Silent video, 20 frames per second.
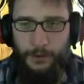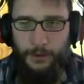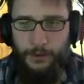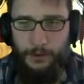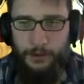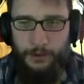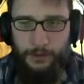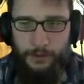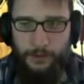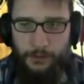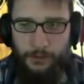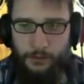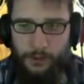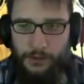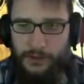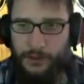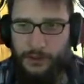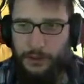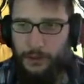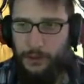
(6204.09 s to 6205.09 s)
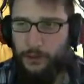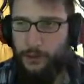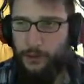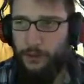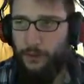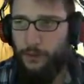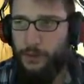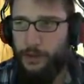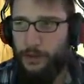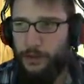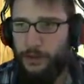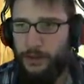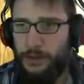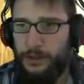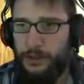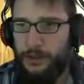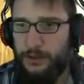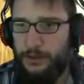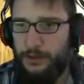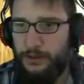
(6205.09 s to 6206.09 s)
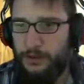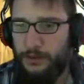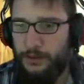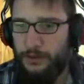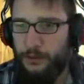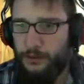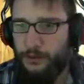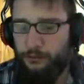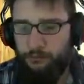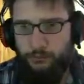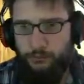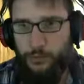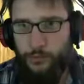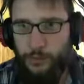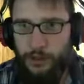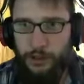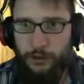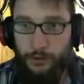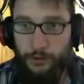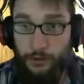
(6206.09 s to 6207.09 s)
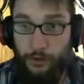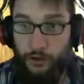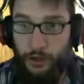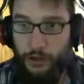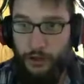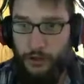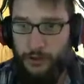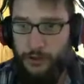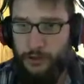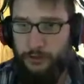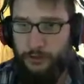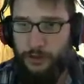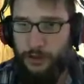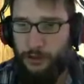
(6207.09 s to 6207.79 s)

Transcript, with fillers: Let's go outside and look where he is, or he or she is living.